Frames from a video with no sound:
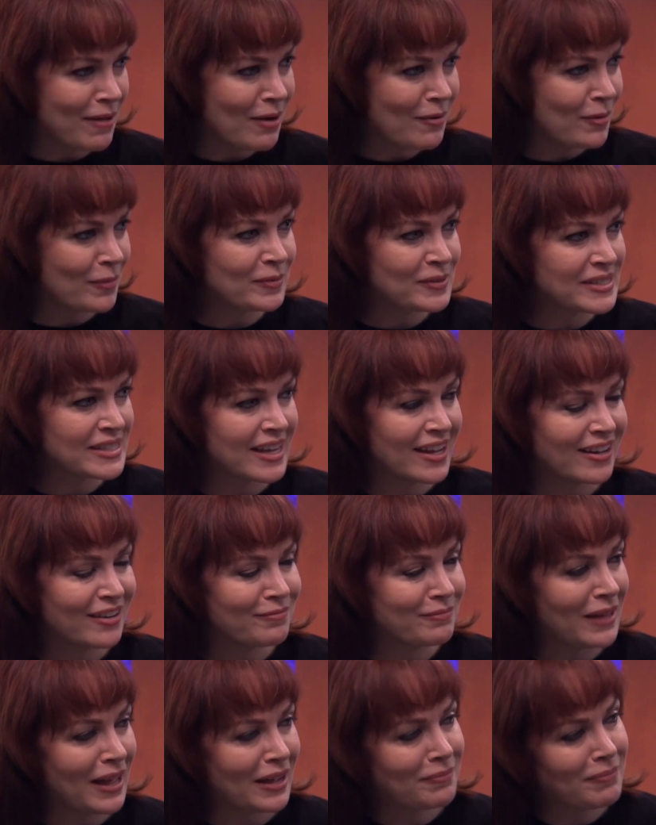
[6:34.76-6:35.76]
about what we've seen
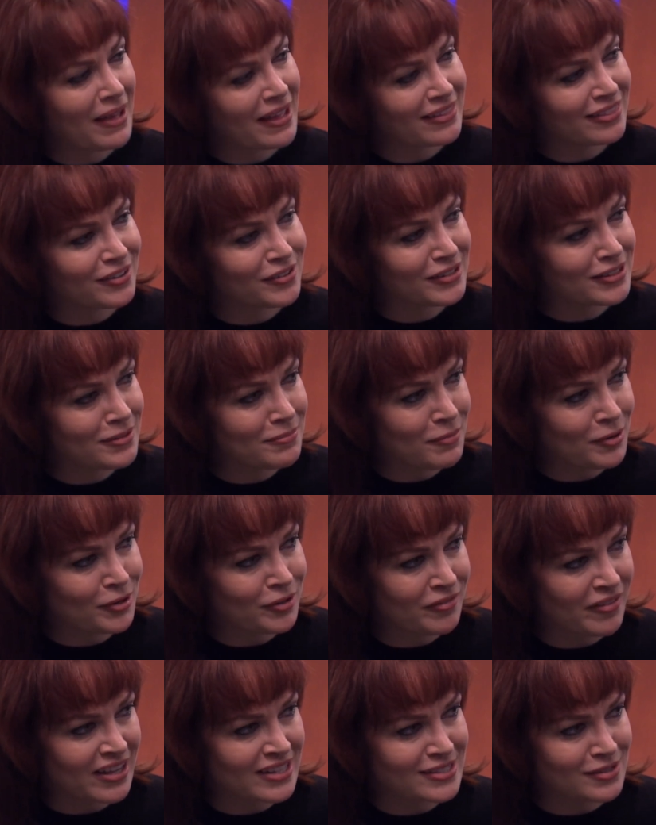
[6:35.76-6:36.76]
of black panther in the
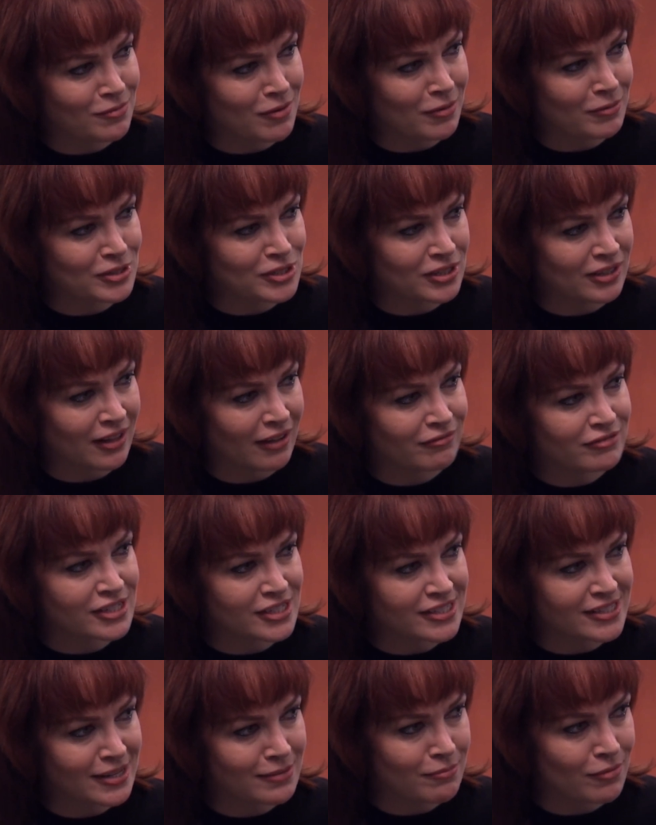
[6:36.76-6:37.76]
movies and what would you love to
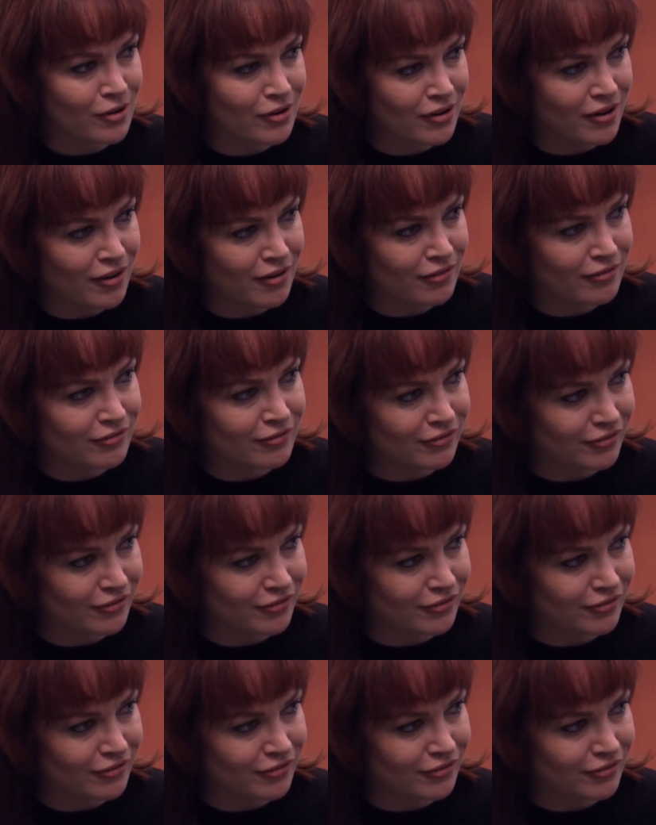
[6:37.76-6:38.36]
see more of